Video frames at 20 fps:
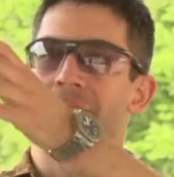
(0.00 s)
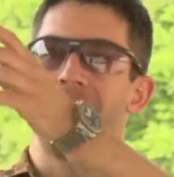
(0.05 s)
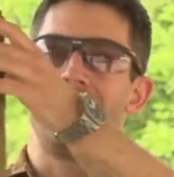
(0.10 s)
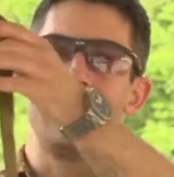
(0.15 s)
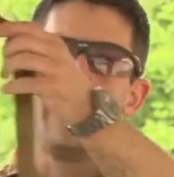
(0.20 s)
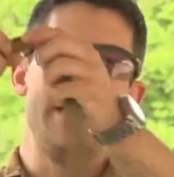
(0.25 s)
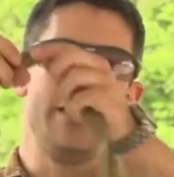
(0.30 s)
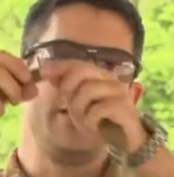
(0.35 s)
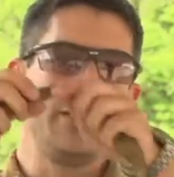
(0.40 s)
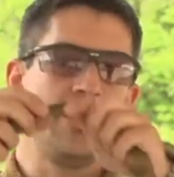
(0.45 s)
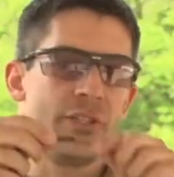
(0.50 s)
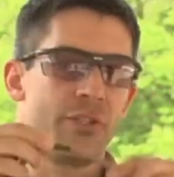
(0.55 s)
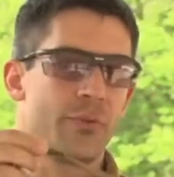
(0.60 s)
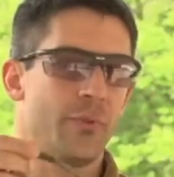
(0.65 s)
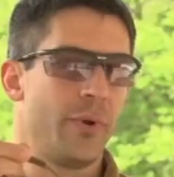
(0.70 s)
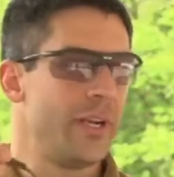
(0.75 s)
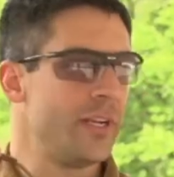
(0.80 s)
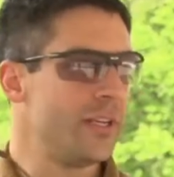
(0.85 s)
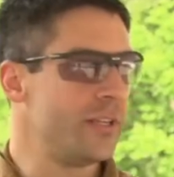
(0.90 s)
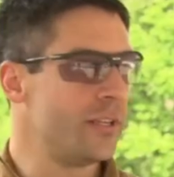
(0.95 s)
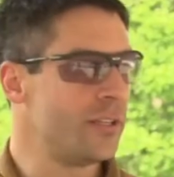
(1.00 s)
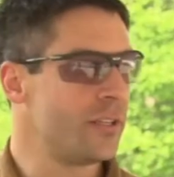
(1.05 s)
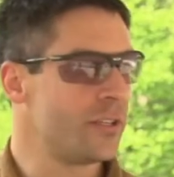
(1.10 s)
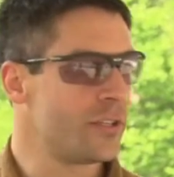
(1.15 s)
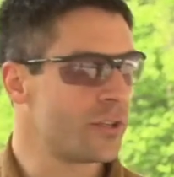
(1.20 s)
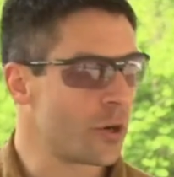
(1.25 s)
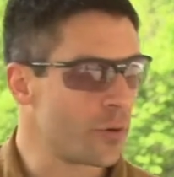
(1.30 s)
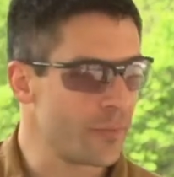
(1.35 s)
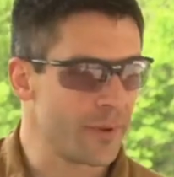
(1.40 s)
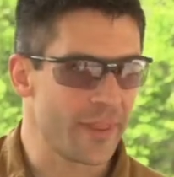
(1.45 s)
The easiest way to
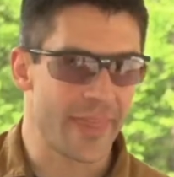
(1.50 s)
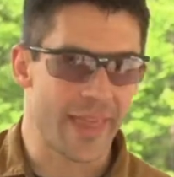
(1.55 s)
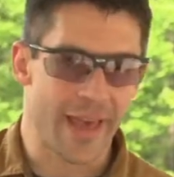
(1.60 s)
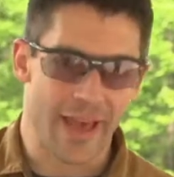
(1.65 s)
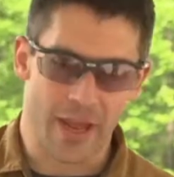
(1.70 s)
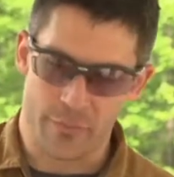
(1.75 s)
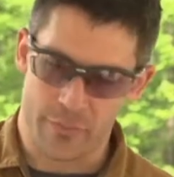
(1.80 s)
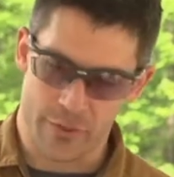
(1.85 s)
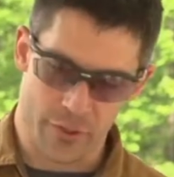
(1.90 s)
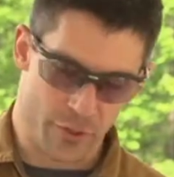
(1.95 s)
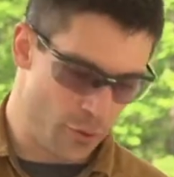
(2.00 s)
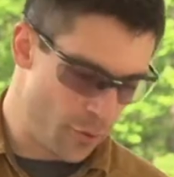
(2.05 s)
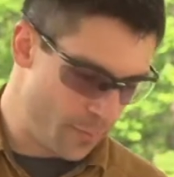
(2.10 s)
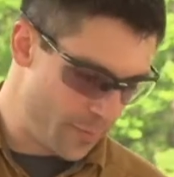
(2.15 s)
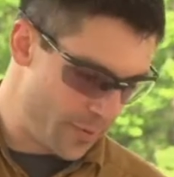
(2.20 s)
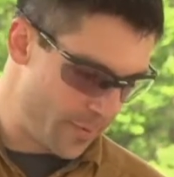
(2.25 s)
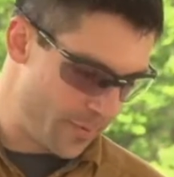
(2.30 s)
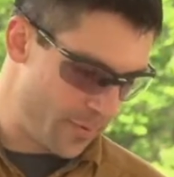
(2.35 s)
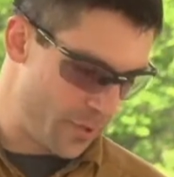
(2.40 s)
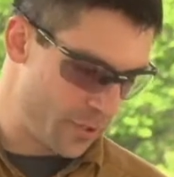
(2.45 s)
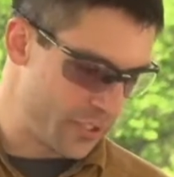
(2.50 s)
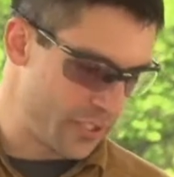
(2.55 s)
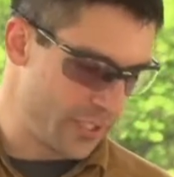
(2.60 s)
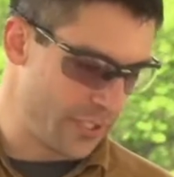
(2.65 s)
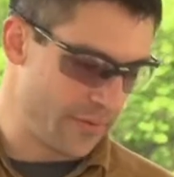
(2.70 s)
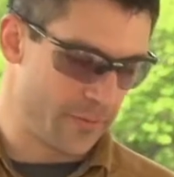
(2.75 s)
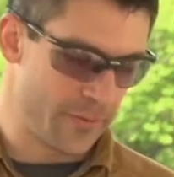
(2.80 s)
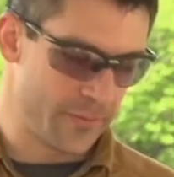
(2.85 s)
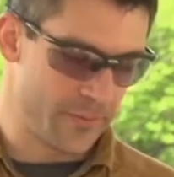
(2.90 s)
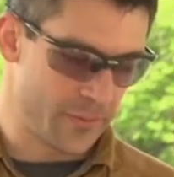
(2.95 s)
determine that when you open up your
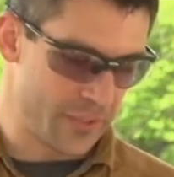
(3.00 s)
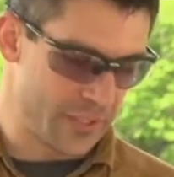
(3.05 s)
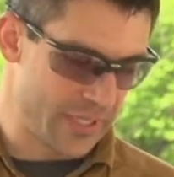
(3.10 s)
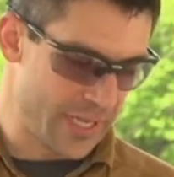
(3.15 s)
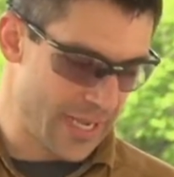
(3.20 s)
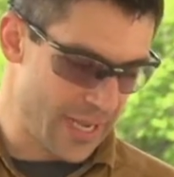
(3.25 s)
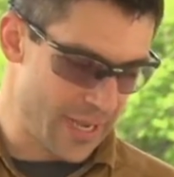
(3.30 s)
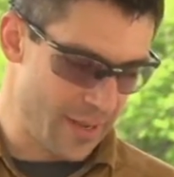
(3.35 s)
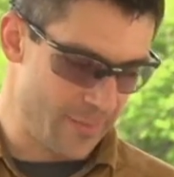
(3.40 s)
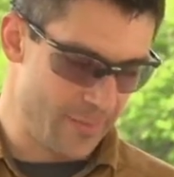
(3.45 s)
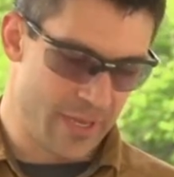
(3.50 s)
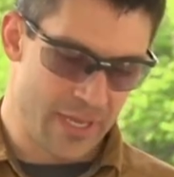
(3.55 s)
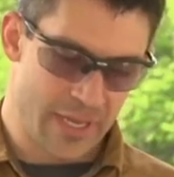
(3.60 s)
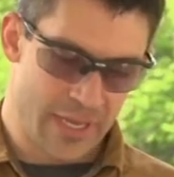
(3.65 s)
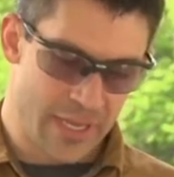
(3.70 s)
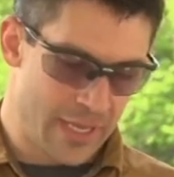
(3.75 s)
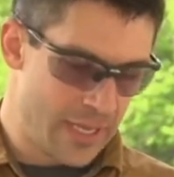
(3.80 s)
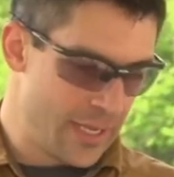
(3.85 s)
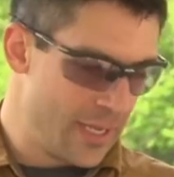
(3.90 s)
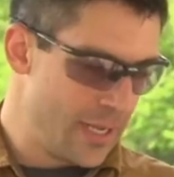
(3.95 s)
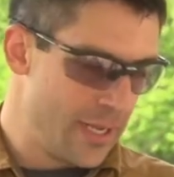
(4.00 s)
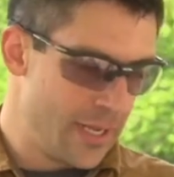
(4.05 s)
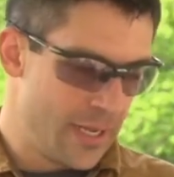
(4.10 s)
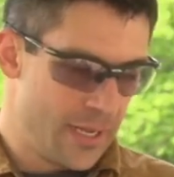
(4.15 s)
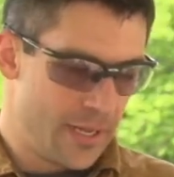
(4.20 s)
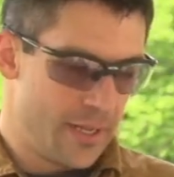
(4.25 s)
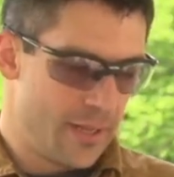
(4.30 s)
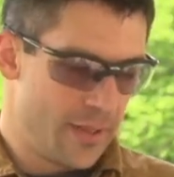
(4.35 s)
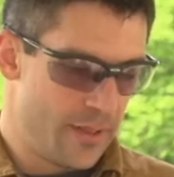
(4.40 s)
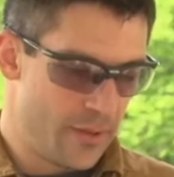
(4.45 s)
sling for the first time,
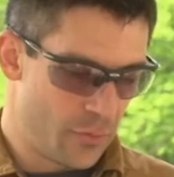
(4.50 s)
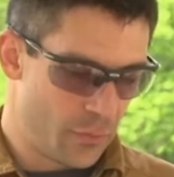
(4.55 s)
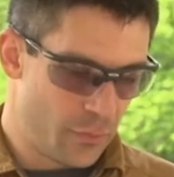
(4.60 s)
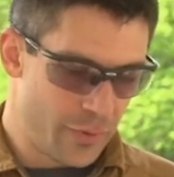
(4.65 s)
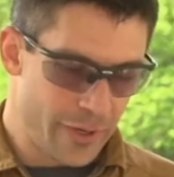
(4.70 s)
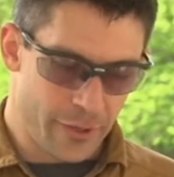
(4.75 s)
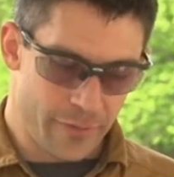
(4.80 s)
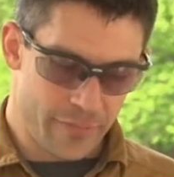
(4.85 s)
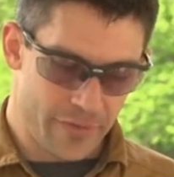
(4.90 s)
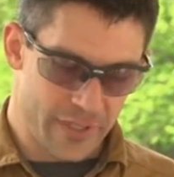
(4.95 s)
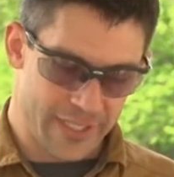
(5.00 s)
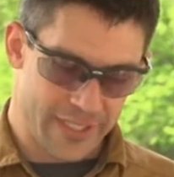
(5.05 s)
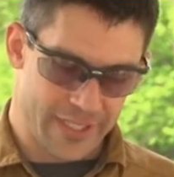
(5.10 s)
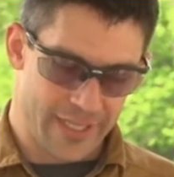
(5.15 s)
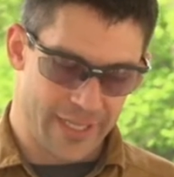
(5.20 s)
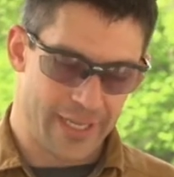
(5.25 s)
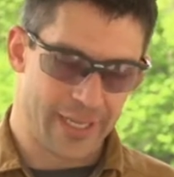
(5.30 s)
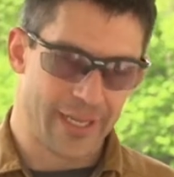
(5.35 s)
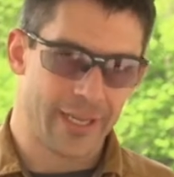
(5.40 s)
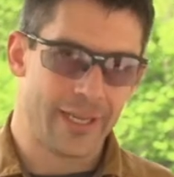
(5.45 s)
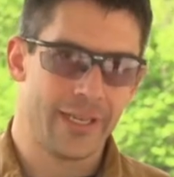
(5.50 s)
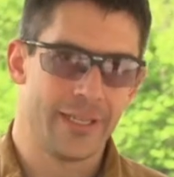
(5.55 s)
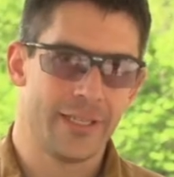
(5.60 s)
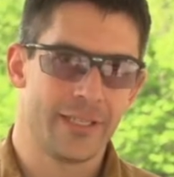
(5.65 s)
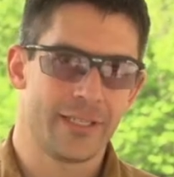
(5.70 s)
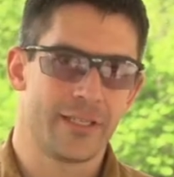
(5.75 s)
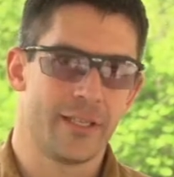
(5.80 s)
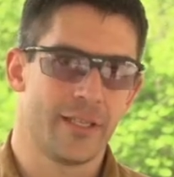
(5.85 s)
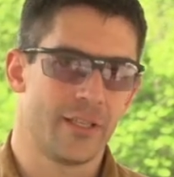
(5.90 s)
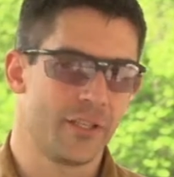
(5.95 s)
the rear of the sling
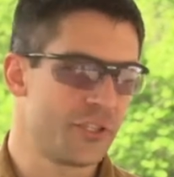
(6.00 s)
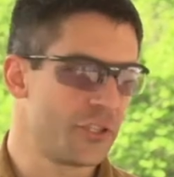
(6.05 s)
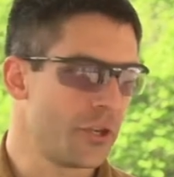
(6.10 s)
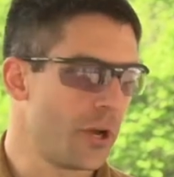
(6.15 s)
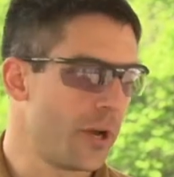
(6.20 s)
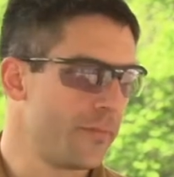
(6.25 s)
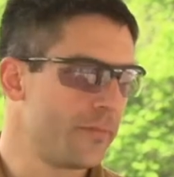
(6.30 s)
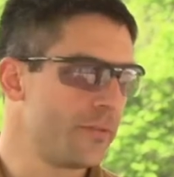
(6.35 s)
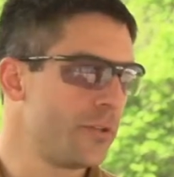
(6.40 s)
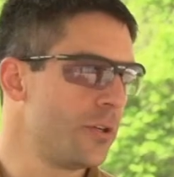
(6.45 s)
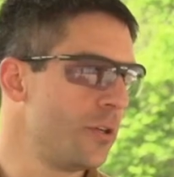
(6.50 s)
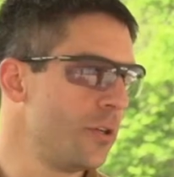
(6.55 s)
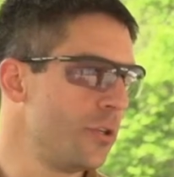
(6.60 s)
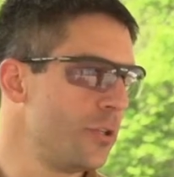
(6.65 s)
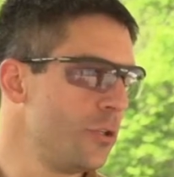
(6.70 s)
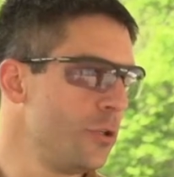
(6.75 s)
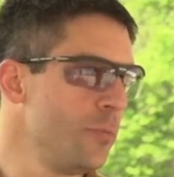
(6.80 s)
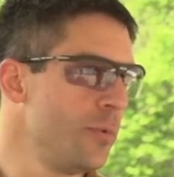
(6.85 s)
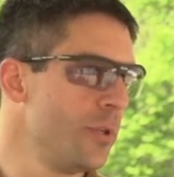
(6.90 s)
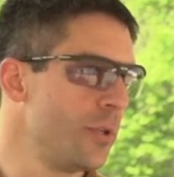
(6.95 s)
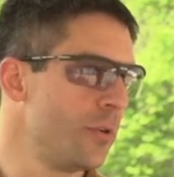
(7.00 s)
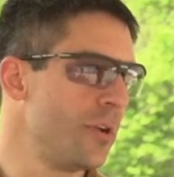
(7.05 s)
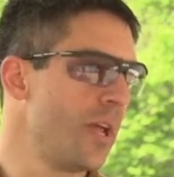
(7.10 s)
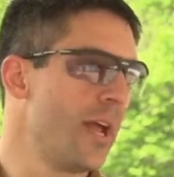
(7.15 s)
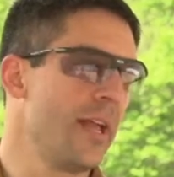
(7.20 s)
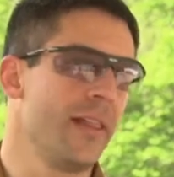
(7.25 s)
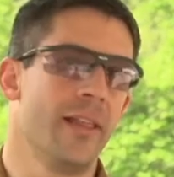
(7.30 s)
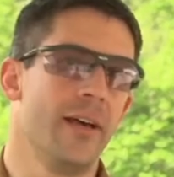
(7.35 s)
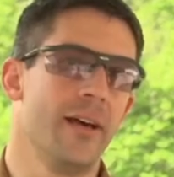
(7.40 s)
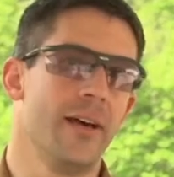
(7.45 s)
is the softer tubular
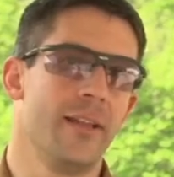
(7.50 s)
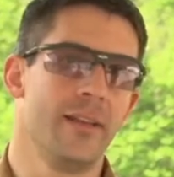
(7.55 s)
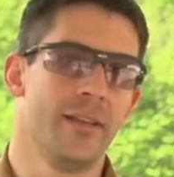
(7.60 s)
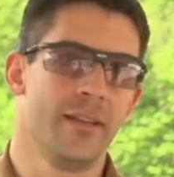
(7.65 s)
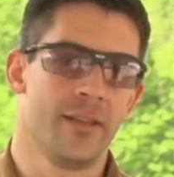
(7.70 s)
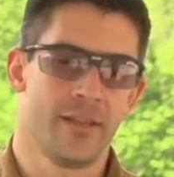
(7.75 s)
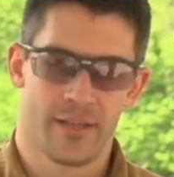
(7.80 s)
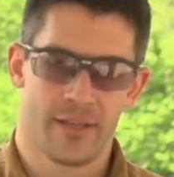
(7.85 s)
nylon,